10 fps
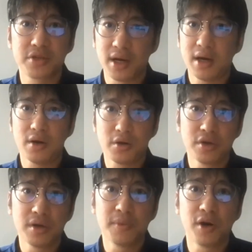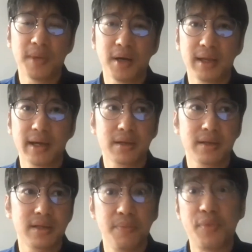So I'll go on more about like
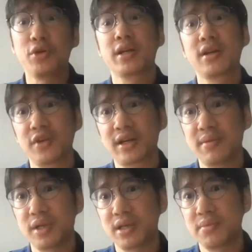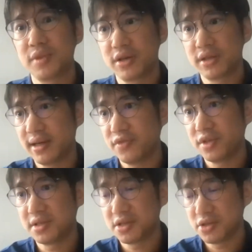the building of a company beyond the
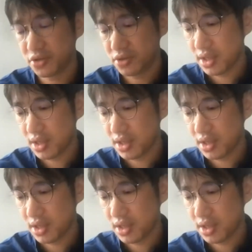governance issue.